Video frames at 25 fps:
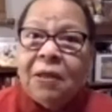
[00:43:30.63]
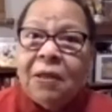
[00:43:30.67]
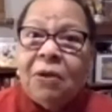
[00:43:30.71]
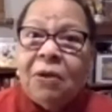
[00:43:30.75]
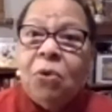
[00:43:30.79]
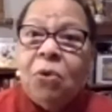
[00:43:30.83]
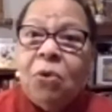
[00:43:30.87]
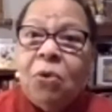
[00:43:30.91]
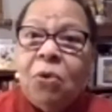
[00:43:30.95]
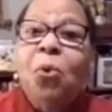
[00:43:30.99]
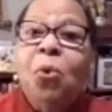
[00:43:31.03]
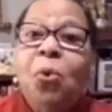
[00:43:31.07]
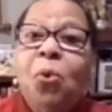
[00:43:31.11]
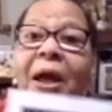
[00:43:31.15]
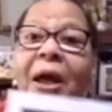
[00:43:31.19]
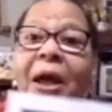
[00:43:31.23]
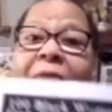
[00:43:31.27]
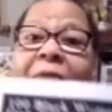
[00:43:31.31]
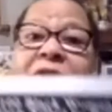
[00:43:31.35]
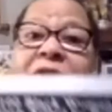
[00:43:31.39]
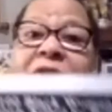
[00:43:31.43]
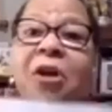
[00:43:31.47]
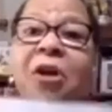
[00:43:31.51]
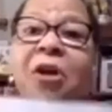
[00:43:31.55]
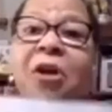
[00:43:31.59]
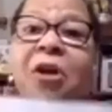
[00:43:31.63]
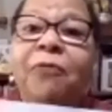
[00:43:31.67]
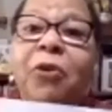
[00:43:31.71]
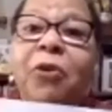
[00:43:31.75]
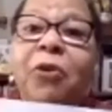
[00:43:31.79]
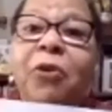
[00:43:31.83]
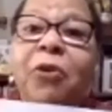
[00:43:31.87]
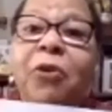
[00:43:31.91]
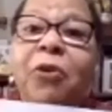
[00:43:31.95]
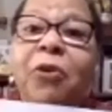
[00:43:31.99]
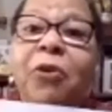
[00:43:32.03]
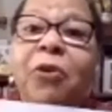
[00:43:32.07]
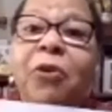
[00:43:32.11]
who have
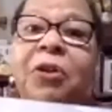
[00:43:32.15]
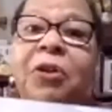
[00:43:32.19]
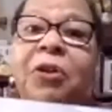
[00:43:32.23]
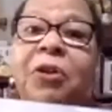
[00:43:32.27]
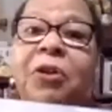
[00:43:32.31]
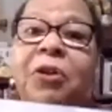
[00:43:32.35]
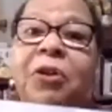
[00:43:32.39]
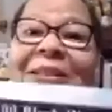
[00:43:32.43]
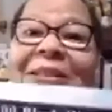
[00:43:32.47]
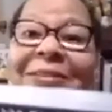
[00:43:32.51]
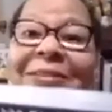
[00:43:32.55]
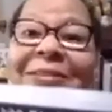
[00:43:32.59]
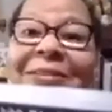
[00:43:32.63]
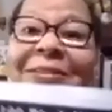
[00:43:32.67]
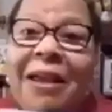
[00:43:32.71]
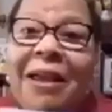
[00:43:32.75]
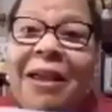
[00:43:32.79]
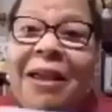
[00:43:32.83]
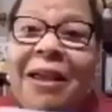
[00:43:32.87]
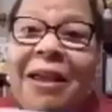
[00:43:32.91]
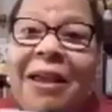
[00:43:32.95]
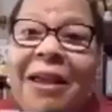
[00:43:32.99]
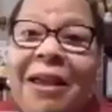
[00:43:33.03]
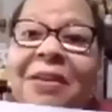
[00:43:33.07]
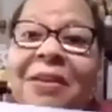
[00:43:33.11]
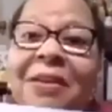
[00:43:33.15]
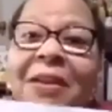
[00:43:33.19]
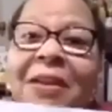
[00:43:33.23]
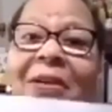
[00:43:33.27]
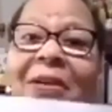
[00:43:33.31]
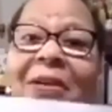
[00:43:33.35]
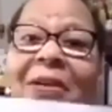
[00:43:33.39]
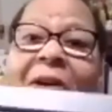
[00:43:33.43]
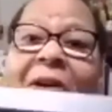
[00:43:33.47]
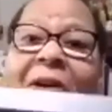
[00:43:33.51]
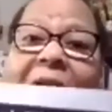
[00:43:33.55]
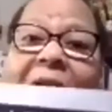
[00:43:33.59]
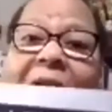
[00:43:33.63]
suffered death
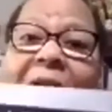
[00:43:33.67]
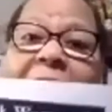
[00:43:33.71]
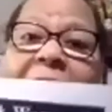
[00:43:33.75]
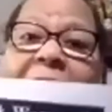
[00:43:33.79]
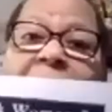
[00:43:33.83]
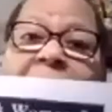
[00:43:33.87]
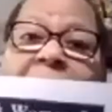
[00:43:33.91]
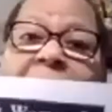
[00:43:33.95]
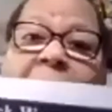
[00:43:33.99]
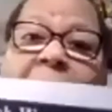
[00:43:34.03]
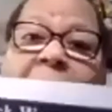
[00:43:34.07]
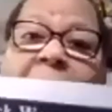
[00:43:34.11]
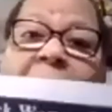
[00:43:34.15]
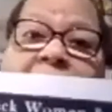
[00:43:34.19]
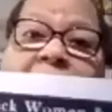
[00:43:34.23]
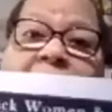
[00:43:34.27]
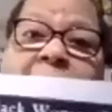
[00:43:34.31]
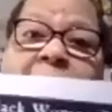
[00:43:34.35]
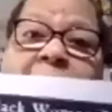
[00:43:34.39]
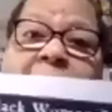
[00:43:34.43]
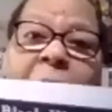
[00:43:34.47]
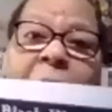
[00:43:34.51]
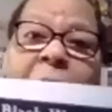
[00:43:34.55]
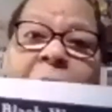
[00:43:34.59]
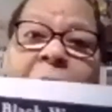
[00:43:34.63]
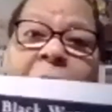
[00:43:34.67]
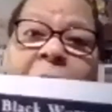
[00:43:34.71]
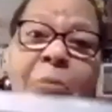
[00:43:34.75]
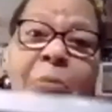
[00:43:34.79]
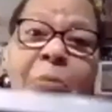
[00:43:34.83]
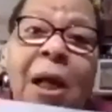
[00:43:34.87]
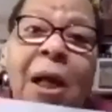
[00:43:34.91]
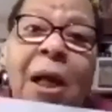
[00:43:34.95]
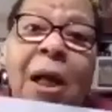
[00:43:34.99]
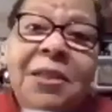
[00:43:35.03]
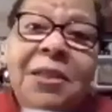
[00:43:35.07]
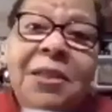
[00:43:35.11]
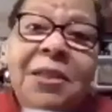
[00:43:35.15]
or
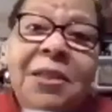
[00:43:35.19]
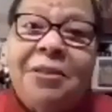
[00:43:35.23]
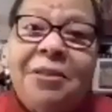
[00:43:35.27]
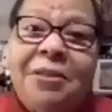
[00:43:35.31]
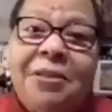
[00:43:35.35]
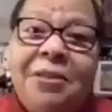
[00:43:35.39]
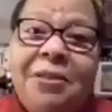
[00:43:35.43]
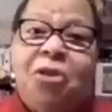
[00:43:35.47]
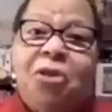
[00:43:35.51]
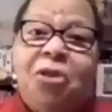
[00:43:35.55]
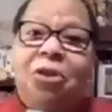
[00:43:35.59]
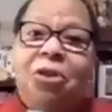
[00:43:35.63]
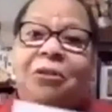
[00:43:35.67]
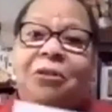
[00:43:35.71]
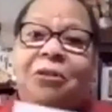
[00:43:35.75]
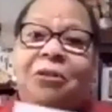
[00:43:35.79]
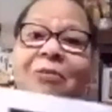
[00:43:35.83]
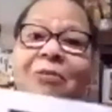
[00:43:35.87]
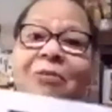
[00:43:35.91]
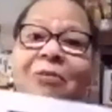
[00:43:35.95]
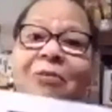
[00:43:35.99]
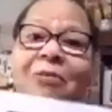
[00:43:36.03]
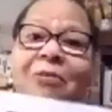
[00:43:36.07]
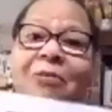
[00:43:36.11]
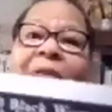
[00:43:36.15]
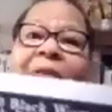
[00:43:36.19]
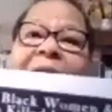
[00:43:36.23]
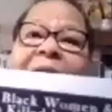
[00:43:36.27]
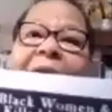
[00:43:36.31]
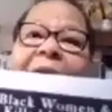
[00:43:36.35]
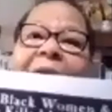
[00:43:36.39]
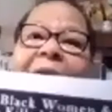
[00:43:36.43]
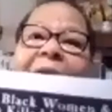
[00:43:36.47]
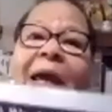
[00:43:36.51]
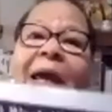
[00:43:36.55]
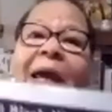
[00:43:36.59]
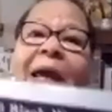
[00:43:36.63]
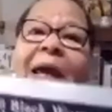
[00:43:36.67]
molestation
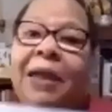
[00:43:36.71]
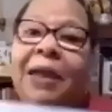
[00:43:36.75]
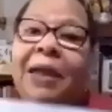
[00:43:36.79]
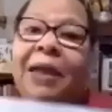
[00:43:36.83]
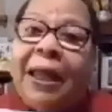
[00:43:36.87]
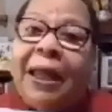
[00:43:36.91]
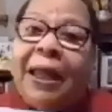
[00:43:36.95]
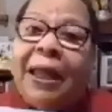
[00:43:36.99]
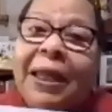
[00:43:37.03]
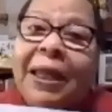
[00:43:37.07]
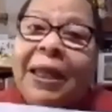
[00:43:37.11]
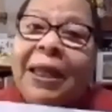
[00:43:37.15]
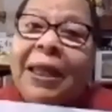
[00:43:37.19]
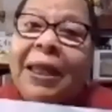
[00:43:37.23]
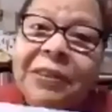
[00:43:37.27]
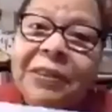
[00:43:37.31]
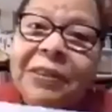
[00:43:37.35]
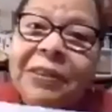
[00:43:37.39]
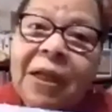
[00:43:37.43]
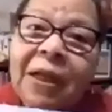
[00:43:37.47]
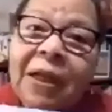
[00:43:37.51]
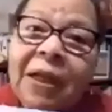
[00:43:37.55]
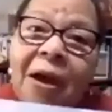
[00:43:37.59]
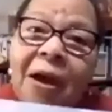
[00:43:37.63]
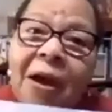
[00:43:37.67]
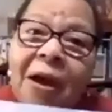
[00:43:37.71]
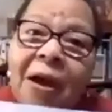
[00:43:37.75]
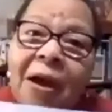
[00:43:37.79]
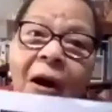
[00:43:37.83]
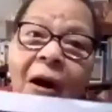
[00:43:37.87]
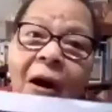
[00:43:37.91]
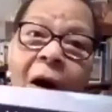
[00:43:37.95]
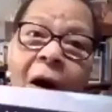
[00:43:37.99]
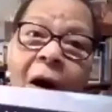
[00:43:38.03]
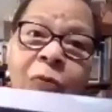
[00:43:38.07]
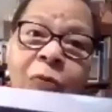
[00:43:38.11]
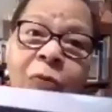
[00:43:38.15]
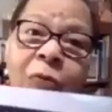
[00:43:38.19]
at the hands
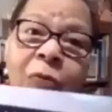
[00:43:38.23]
of